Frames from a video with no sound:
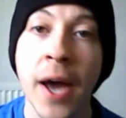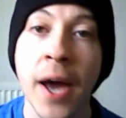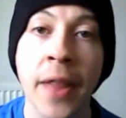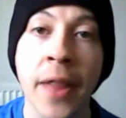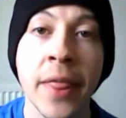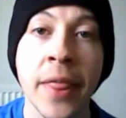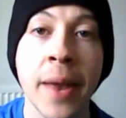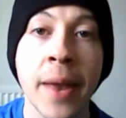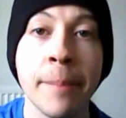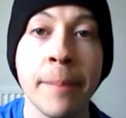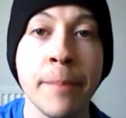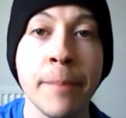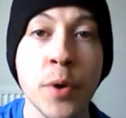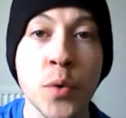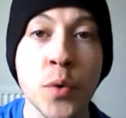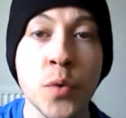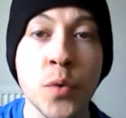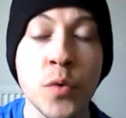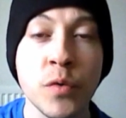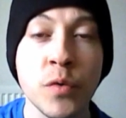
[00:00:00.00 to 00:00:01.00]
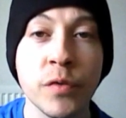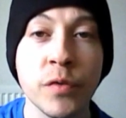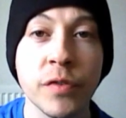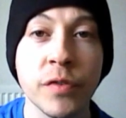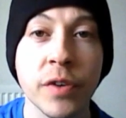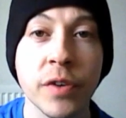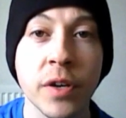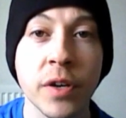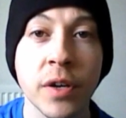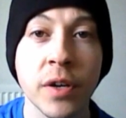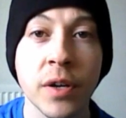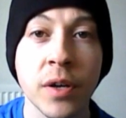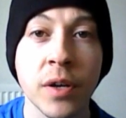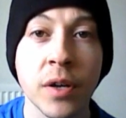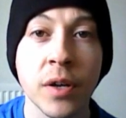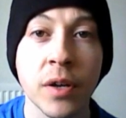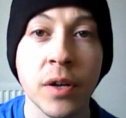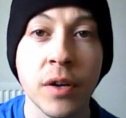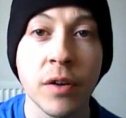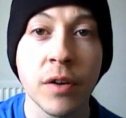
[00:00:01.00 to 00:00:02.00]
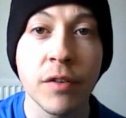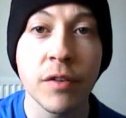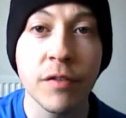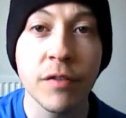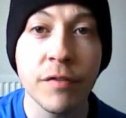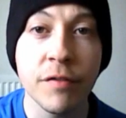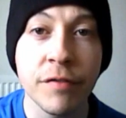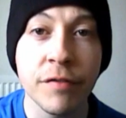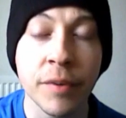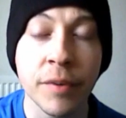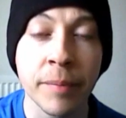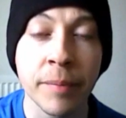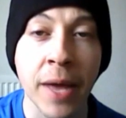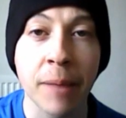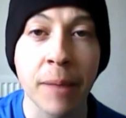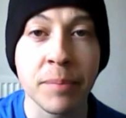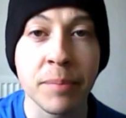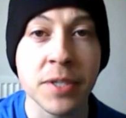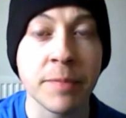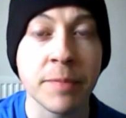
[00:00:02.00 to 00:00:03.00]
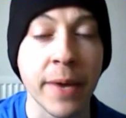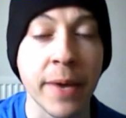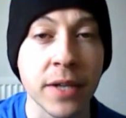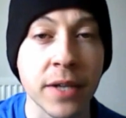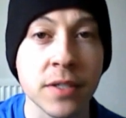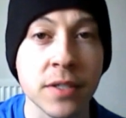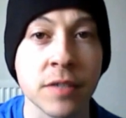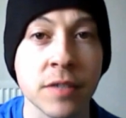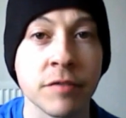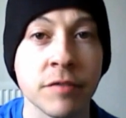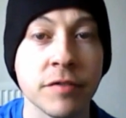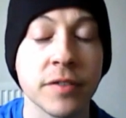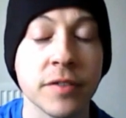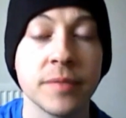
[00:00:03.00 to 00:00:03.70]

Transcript: and then move from that perspective.